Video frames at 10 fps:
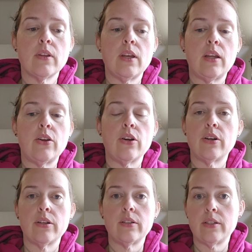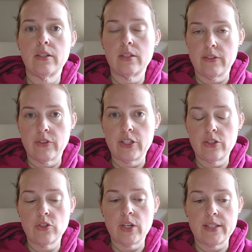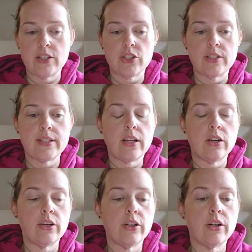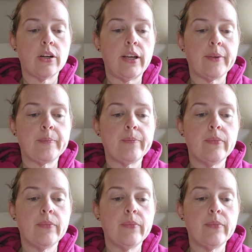in her different transitions that are occurring.